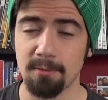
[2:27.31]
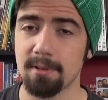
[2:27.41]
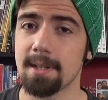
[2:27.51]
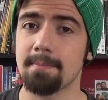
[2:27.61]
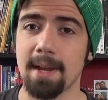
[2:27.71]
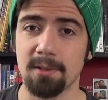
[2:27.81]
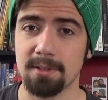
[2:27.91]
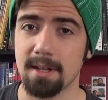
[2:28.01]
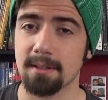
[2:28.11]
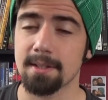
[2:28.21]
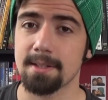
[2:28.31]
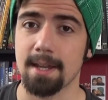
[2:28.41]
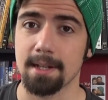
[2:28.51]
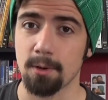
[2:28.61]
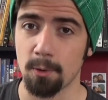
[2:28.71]
Rudd, Michael Douglas,
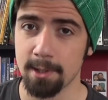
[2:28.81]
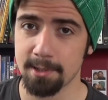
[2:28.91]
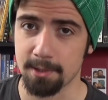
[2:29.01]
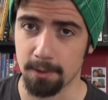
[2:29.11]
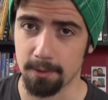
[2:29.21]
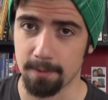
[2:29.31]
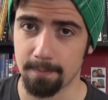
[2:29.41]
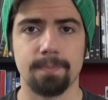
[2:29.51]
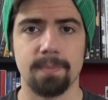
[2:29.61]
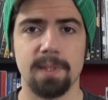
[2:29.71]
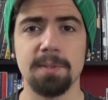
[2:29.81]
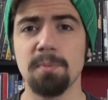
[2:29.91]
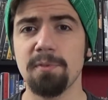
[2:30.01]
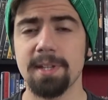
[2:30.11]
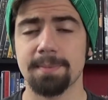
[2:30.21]
and Corey Stoll. This
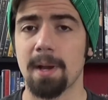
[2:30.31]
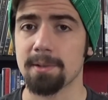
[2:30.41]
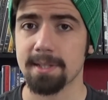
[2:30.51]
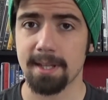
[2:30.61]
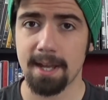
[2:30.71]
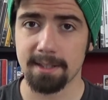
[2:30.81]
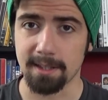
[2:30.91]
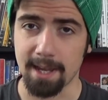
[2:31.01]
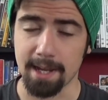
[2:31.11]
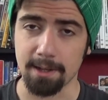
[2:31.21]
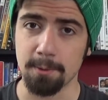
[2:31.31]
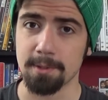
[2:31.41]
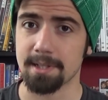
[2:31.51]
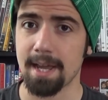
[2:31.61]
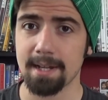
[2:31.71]
movie is about Scott Lang, who
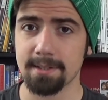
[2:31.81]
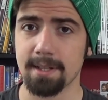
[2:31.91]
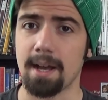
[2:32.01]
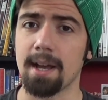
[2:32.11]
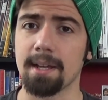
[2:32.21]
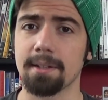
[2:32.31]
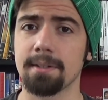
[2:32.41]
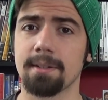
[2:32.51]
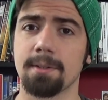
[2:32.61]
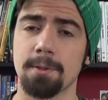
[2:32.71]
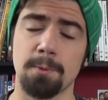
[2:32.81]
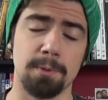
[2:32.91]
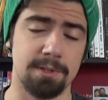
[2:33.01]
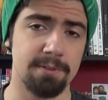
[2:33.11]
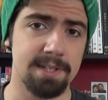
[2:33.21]
is an ex-con who
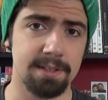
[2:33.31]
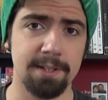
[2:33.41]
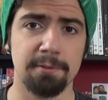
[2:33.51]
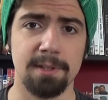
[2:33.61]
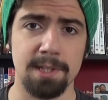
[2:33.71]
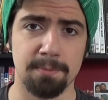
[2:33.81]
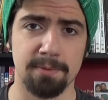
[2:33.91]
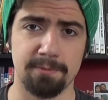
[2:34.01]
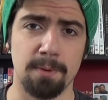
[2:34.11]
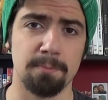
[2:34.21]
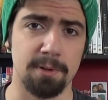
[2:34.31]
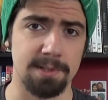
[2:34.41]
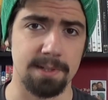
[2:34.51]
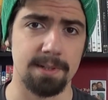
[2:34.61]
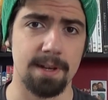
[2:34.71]
was recently released from
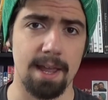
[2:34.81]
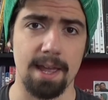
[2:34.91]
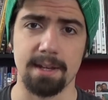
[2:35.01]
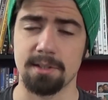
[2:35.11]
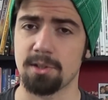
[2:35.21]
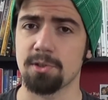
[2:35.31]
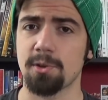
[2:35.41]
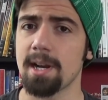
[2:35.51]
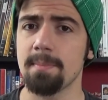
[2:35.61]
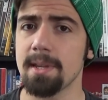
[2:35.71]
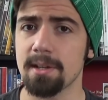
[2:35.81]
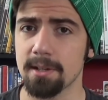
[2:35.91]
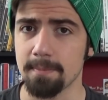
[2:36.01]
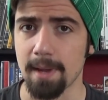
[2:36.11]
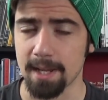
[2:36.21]
prison and is just trying to be a
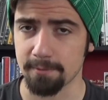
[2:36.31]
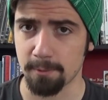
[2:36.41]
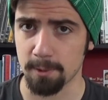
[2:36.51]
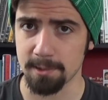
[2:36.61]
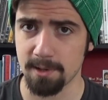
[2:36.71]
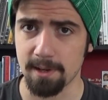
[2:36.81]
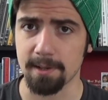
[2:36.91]
good man for his daughter.